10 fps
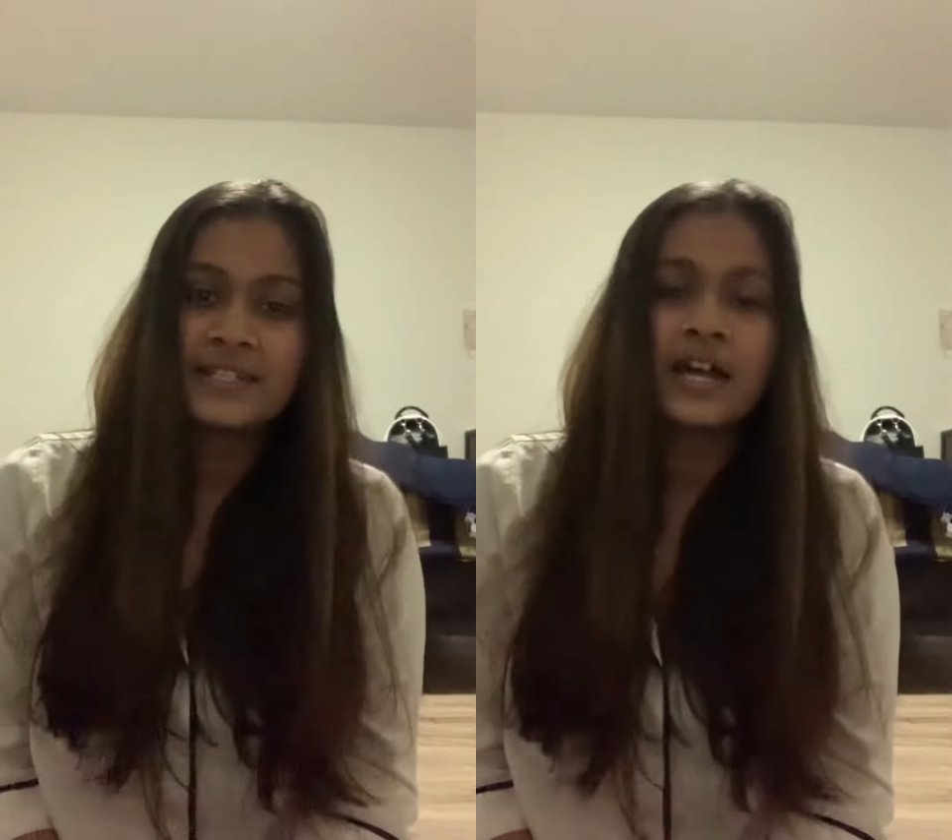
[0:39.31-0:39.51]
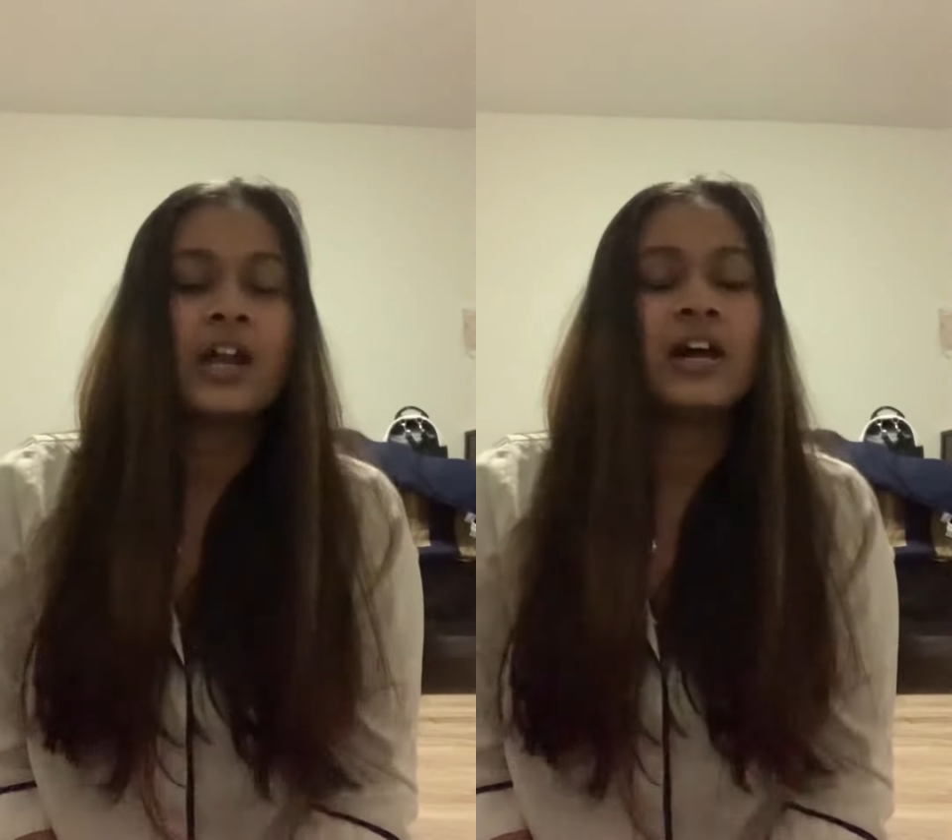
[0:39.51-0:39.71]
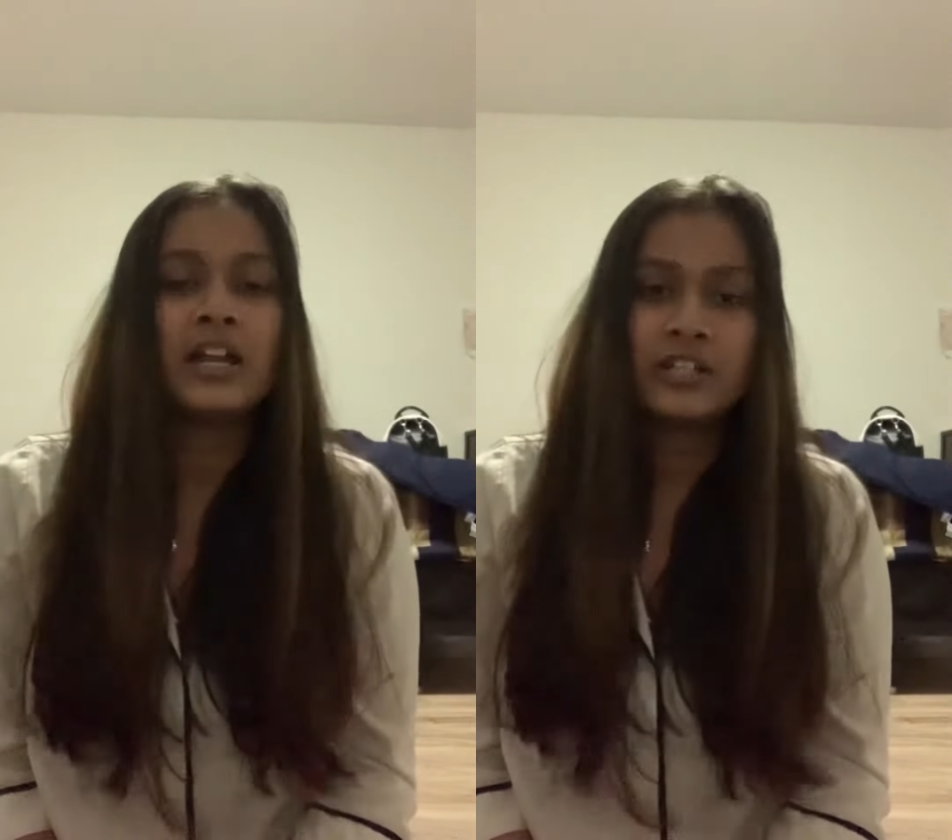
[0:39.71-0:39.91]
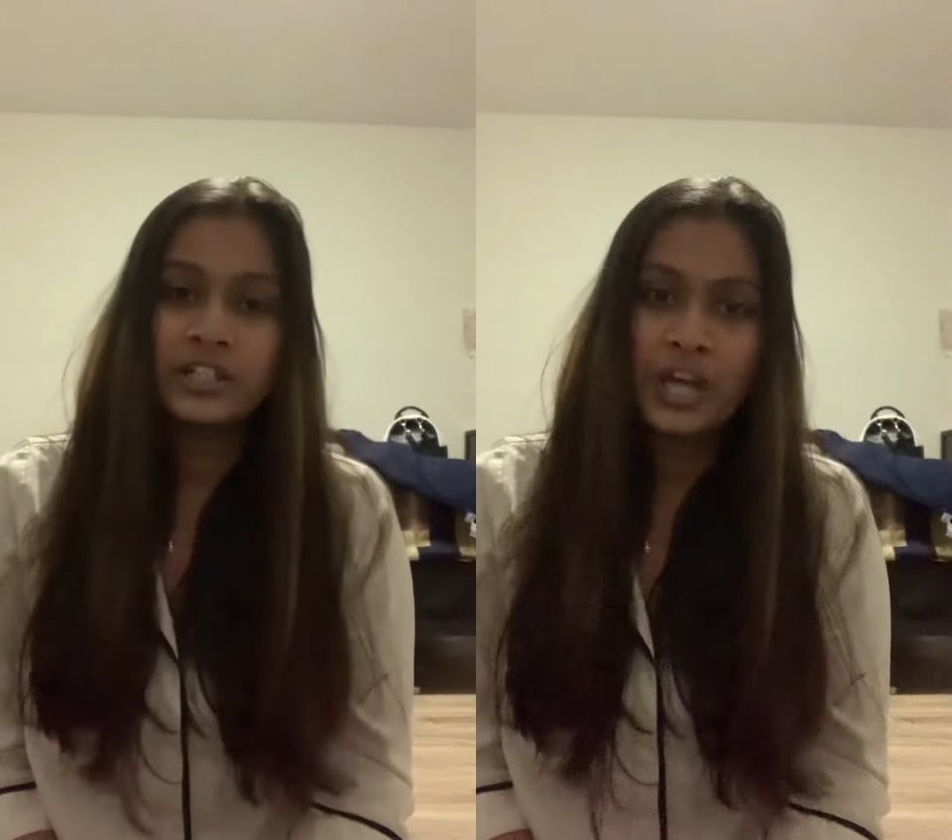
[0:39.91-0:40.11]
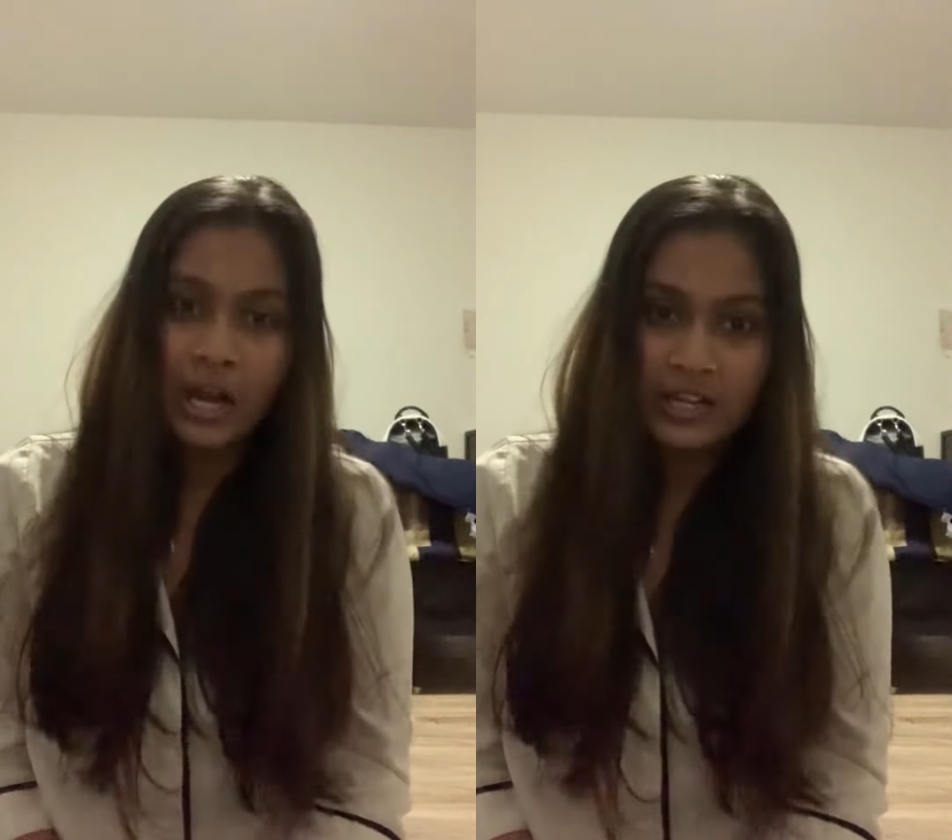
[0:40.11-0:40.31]
are
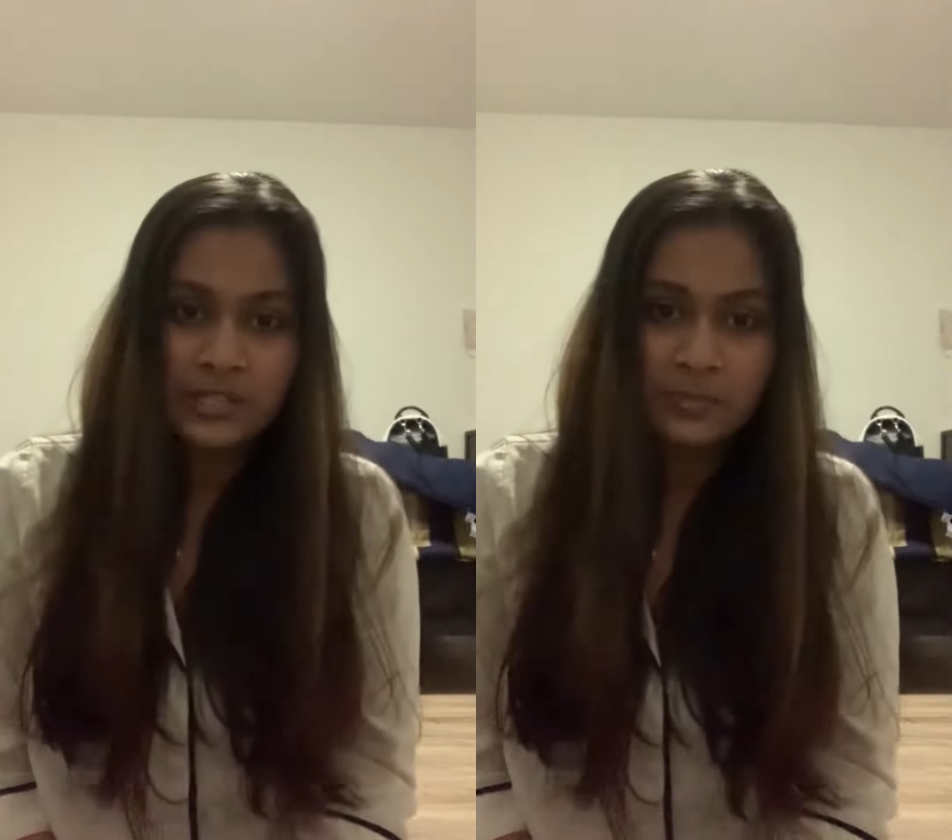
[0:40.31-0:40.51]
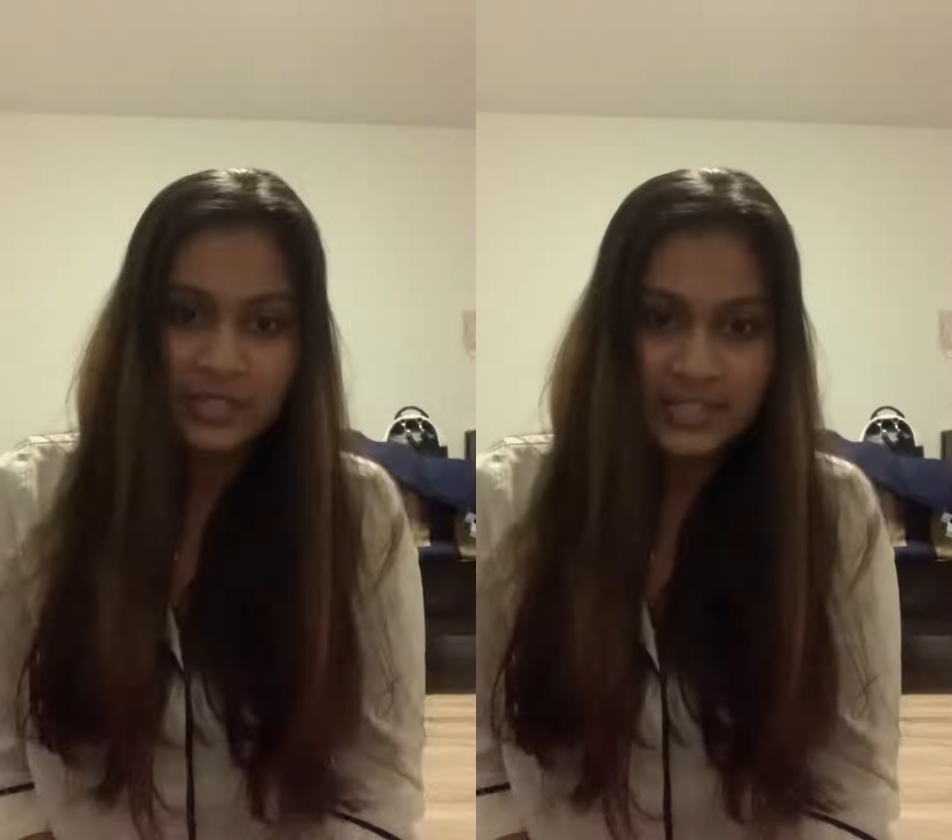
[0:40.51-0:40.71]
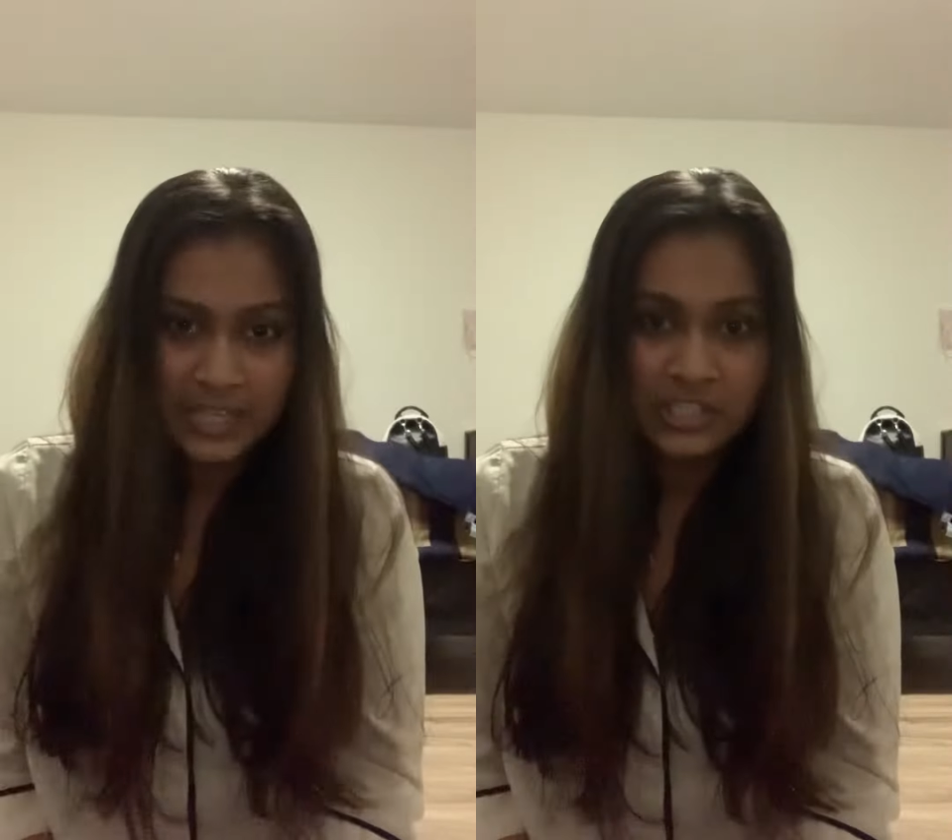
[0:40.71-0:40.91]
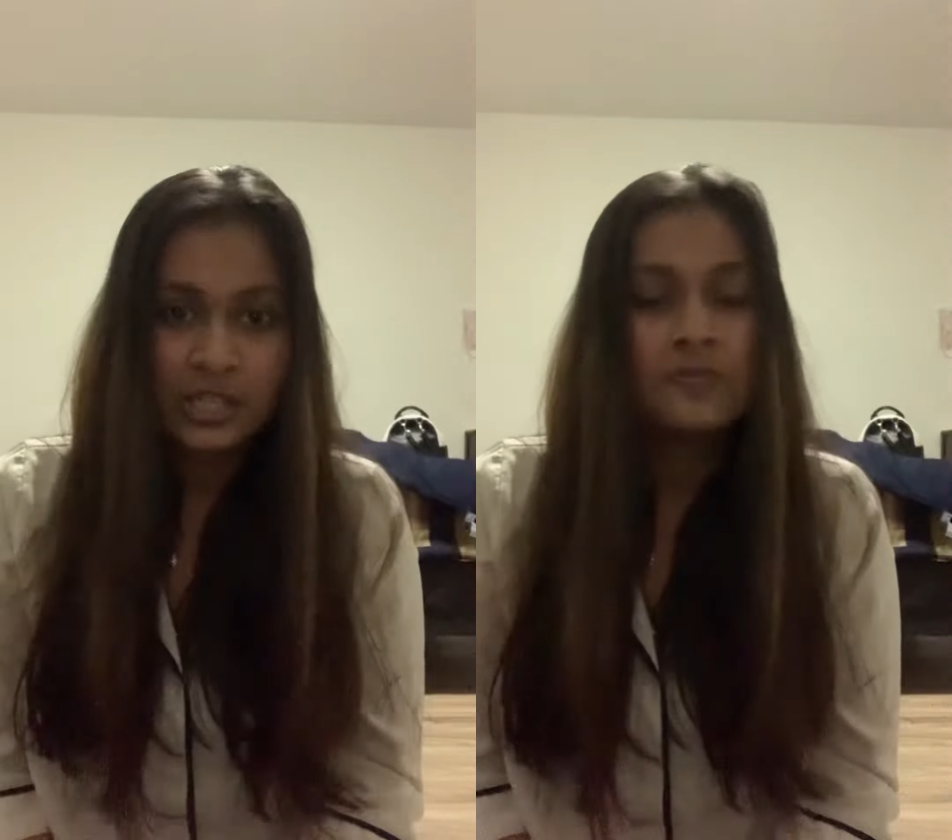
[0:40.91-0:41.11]
$100 per session